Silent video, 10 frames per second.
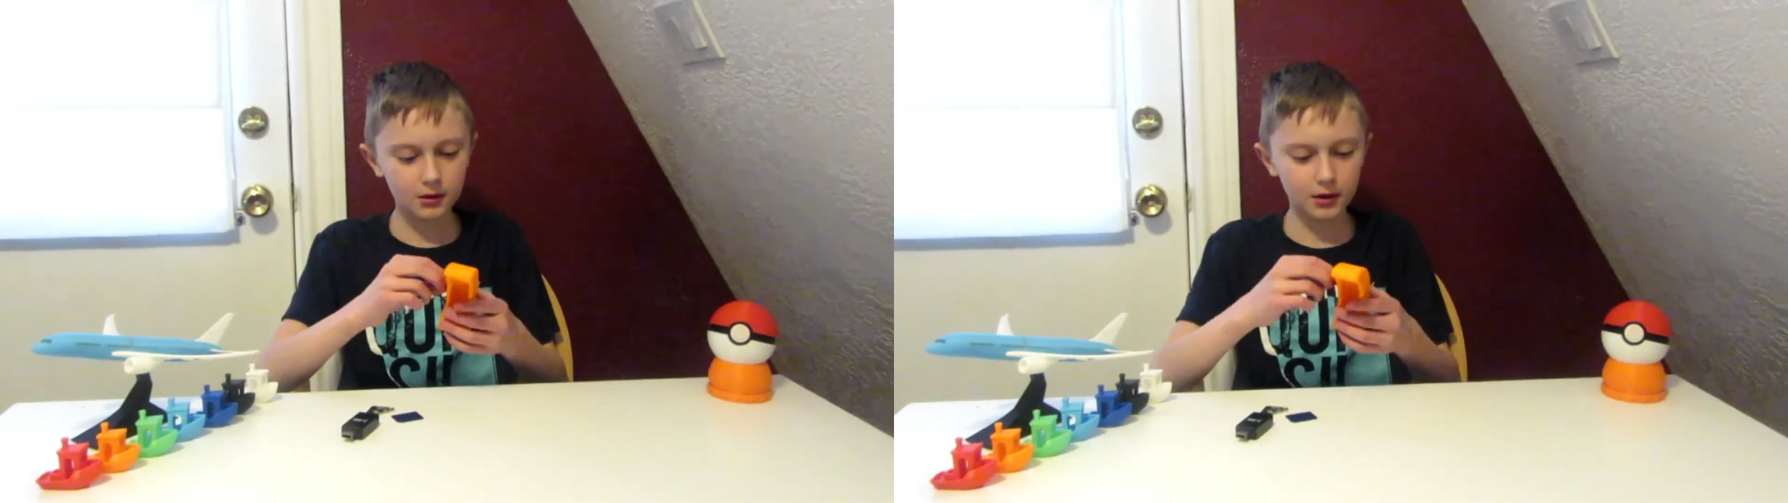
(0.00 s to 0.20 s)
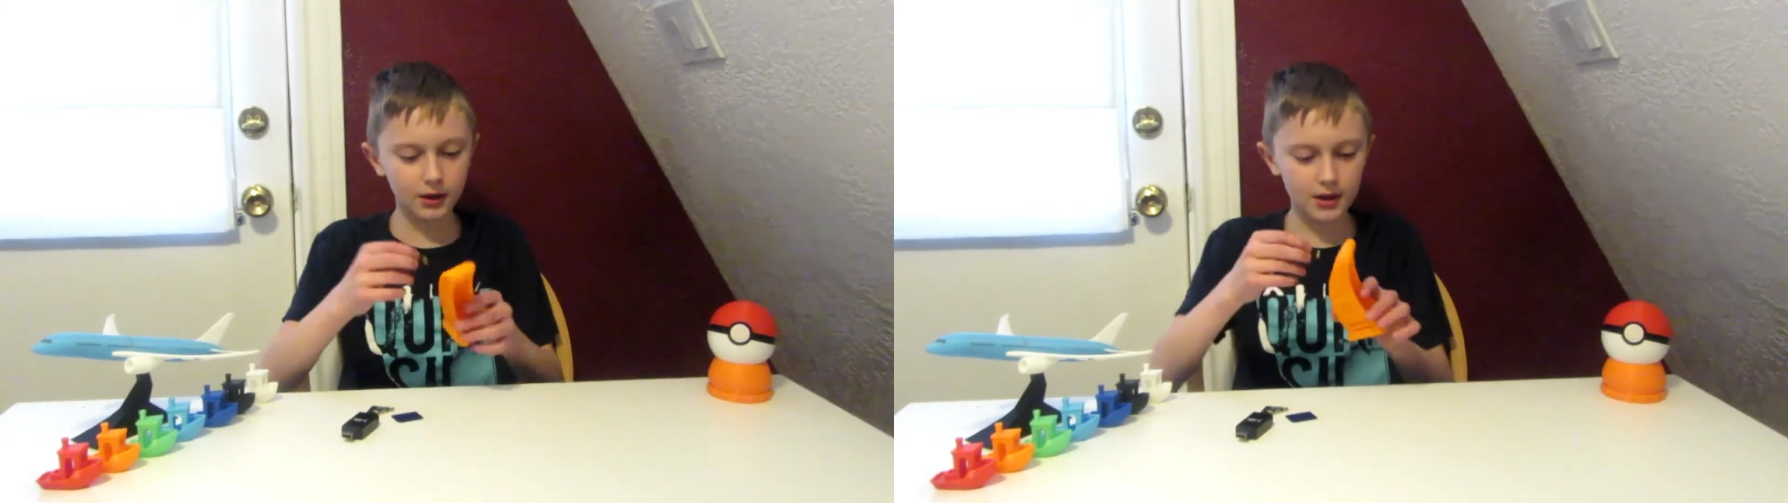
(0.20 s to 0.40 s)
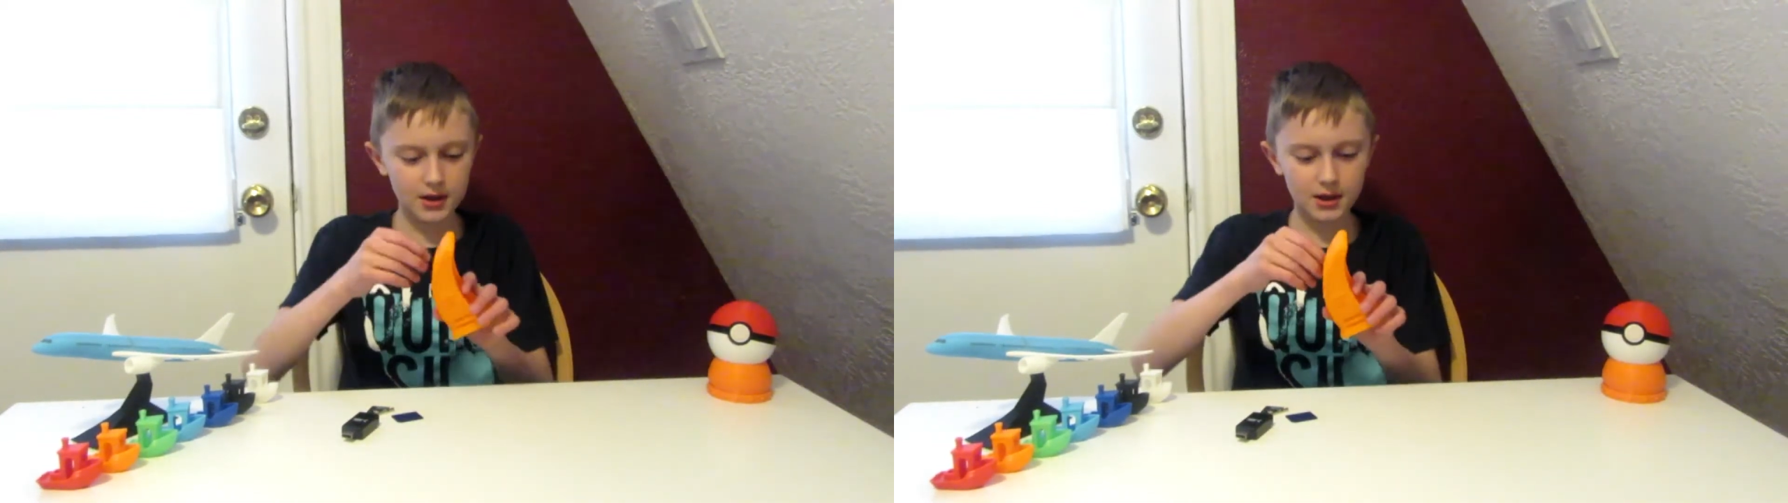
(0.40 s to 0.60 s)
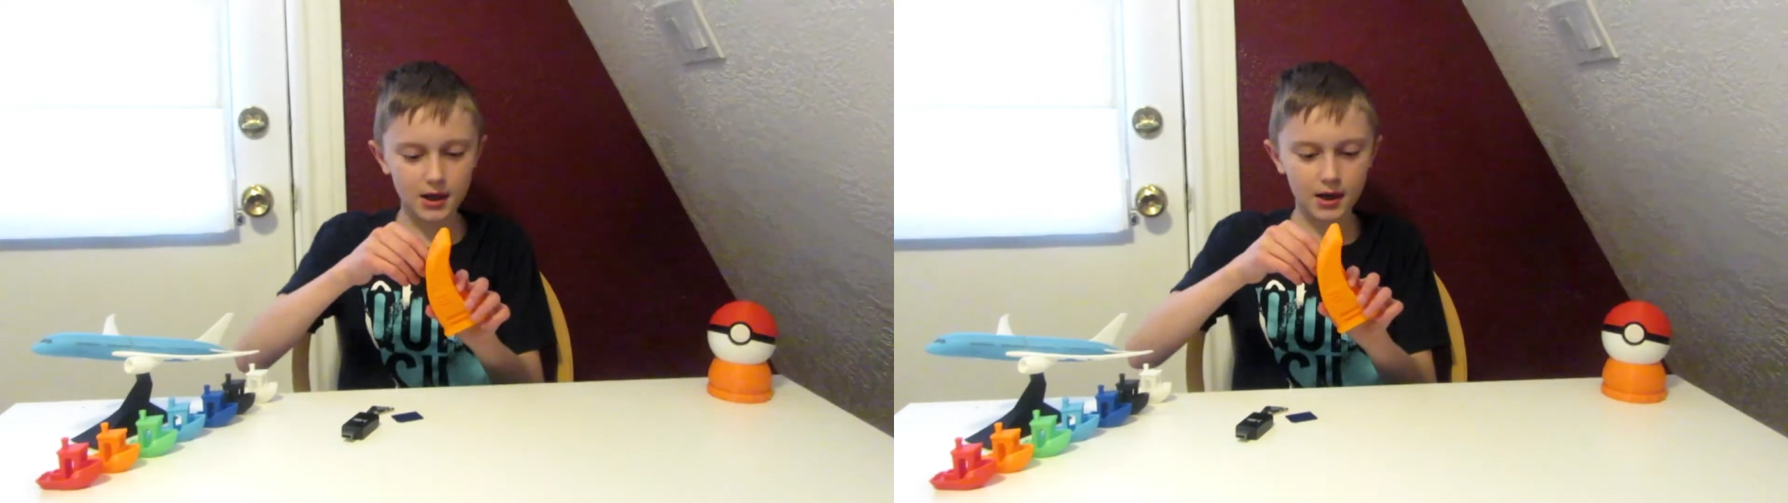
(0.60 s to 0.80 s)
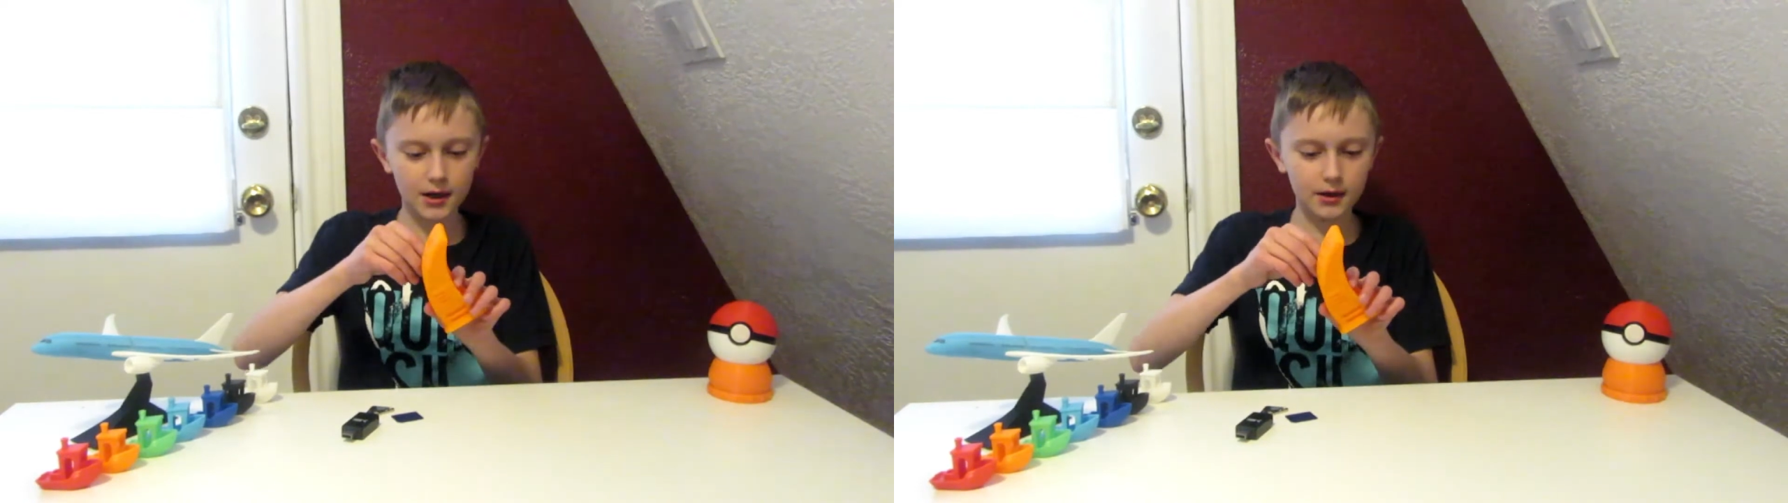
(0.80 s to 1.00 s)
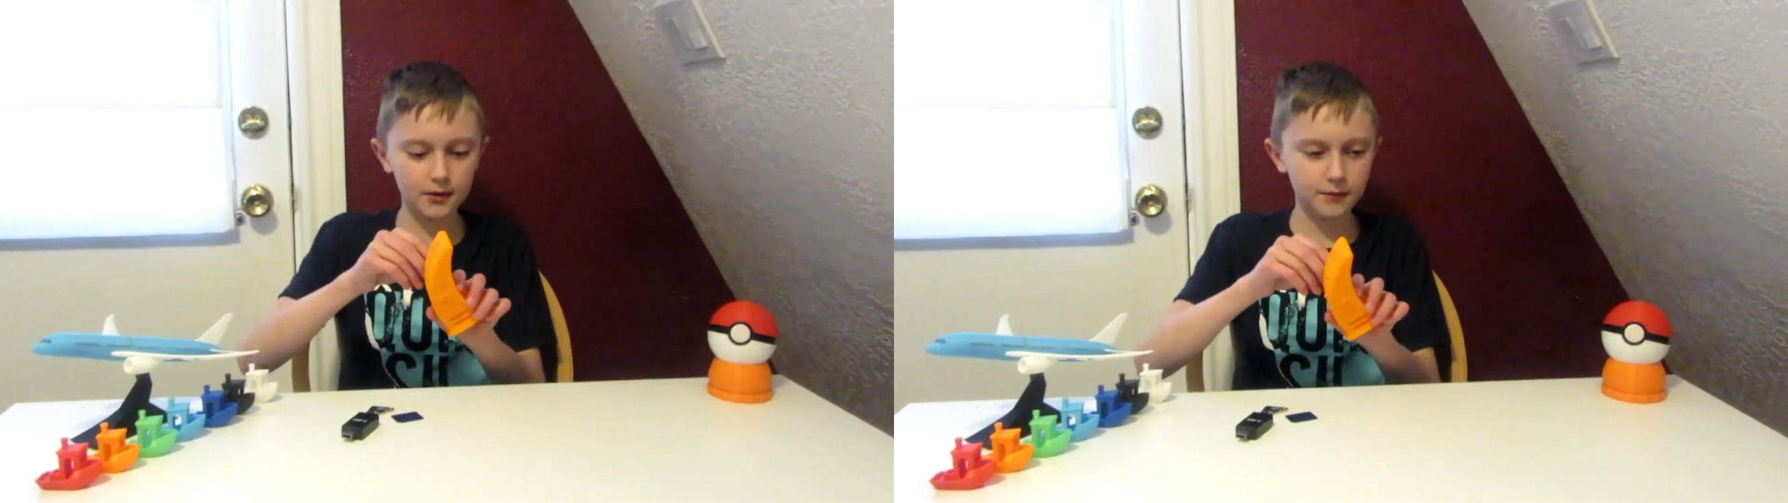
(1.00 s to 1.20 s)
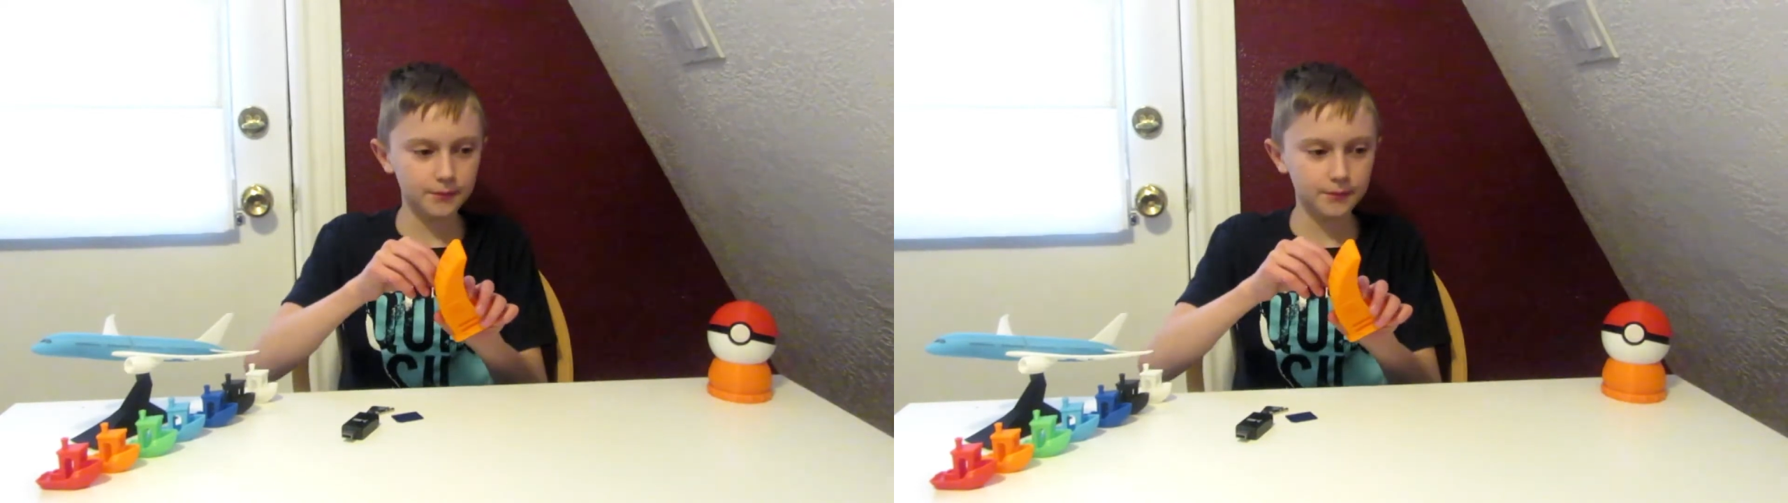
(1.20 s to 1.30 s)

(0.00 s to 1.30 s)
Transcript: any side.